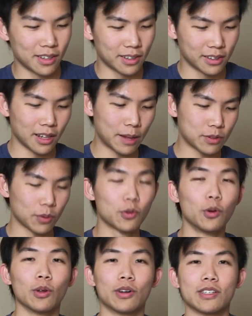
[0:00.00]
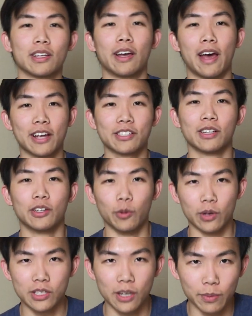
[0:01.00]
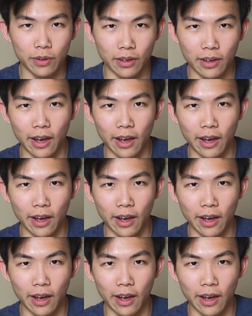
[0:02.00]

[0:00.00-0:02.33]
the laptop cooler is actually doing something,